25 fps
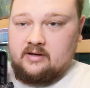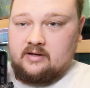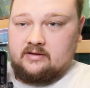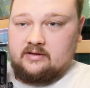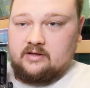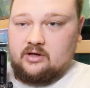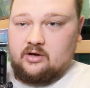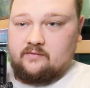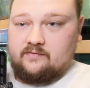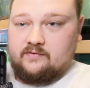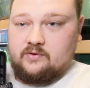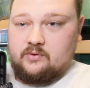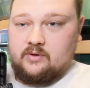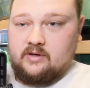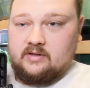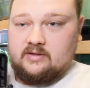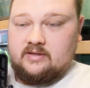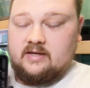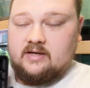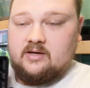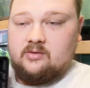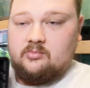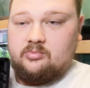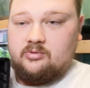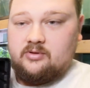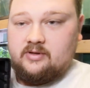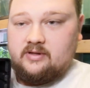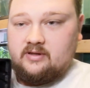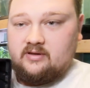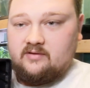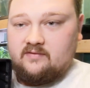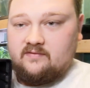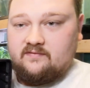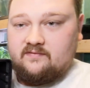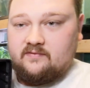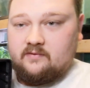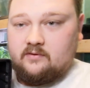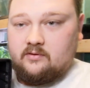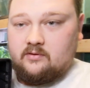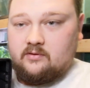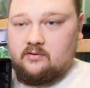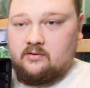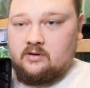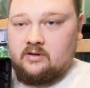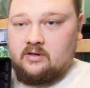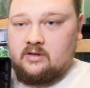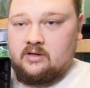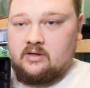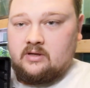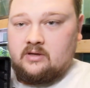Now if you had that completely full,
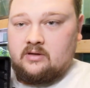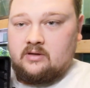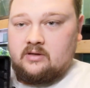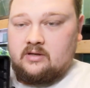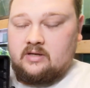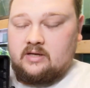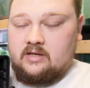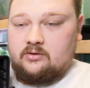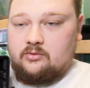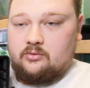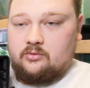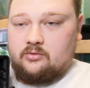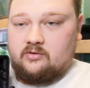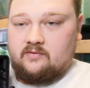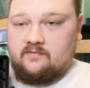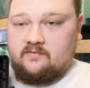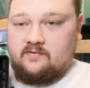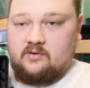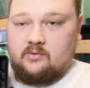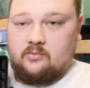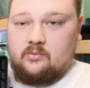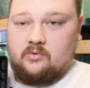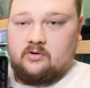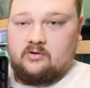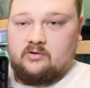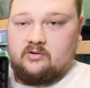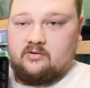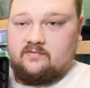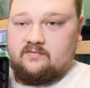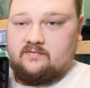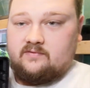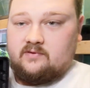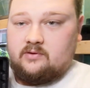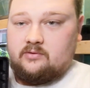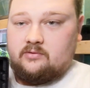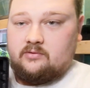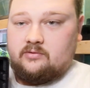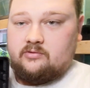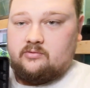in order for the water to flow